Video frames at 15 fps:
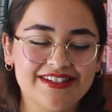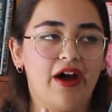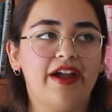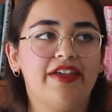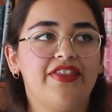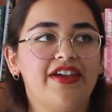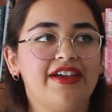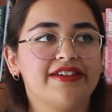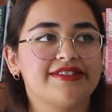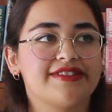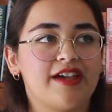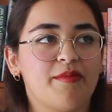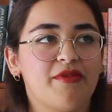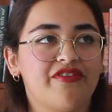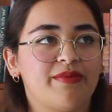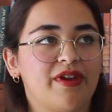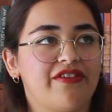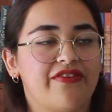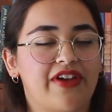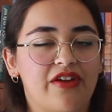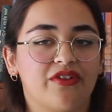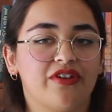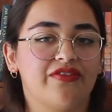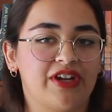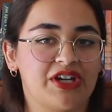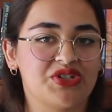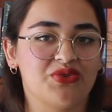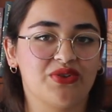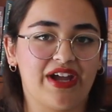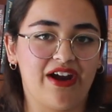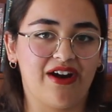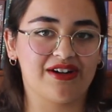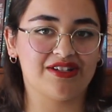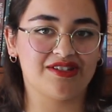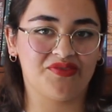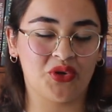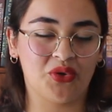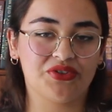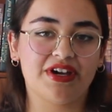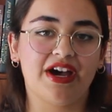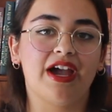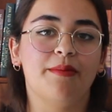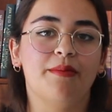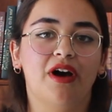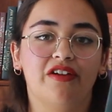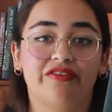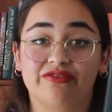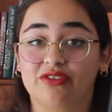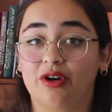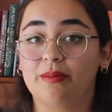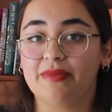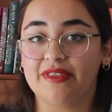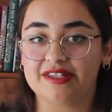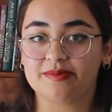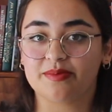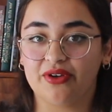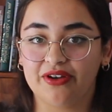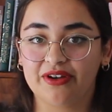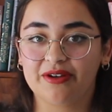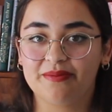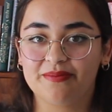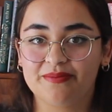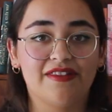I think some of my favourite fictional characters of all time are from this book.